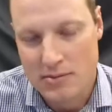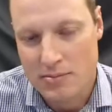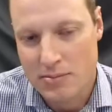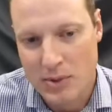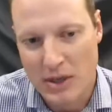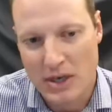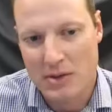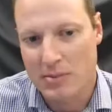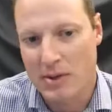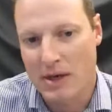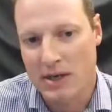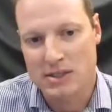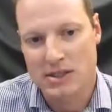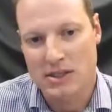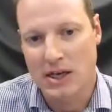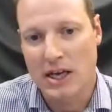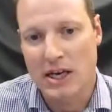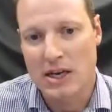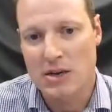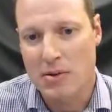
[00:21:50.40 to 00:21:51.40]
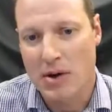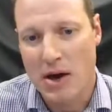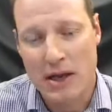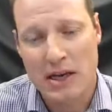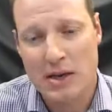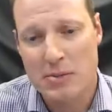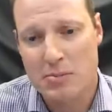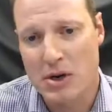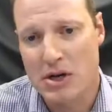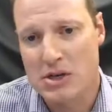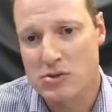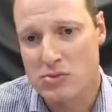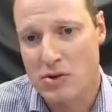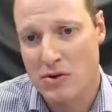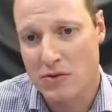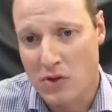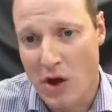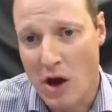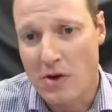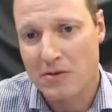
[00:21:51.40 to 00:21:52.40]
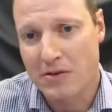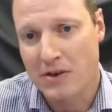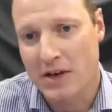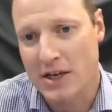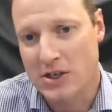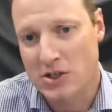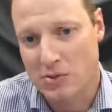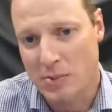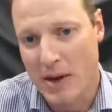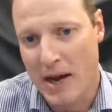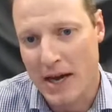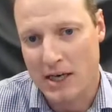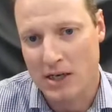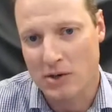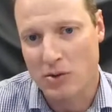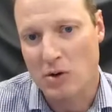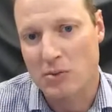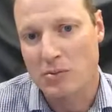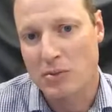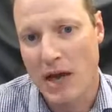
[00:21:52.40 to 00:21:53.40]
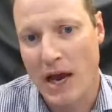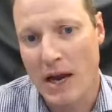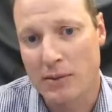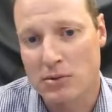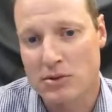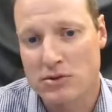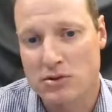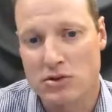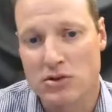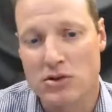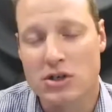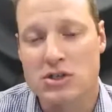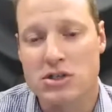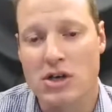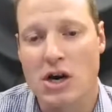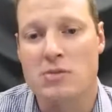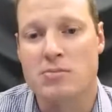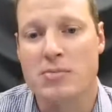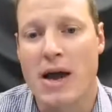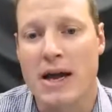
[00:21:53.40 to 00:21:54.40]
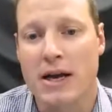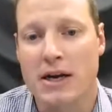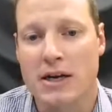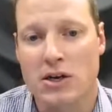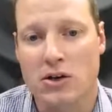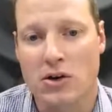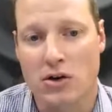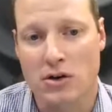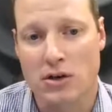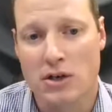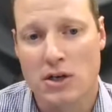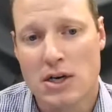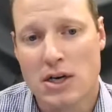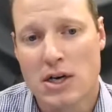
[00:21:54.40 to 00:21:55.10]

pretty much any person with no financial background will be able to do his own bank recon.